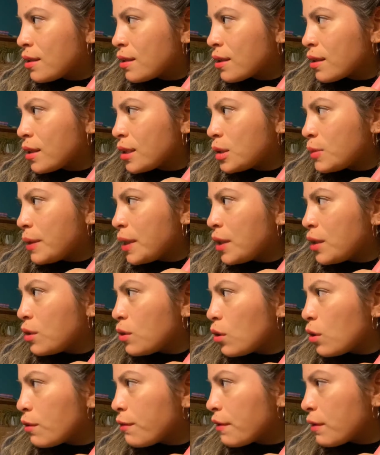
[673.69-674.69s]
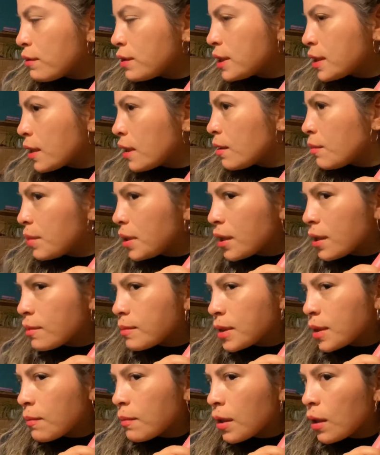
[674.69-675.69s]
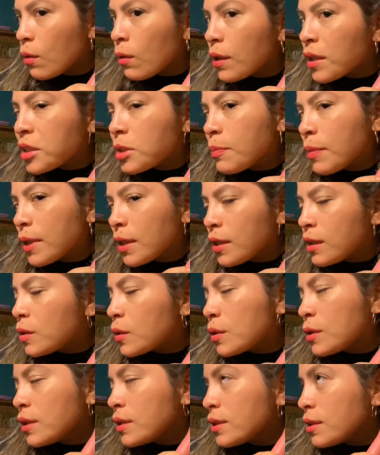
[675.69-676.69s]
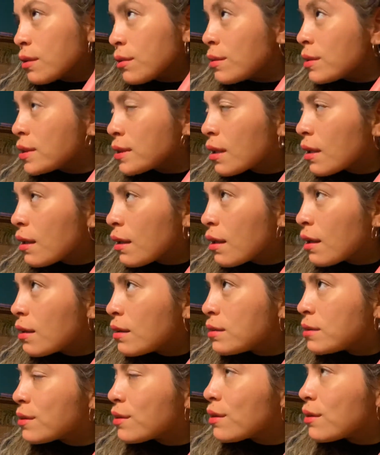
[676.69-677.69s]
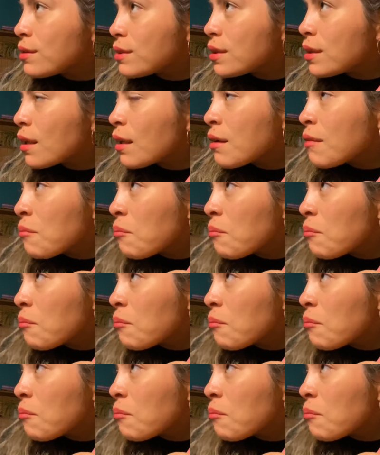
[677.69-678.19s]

because we didn't know if it was going to become something worse, but they told us it was good. So I was like,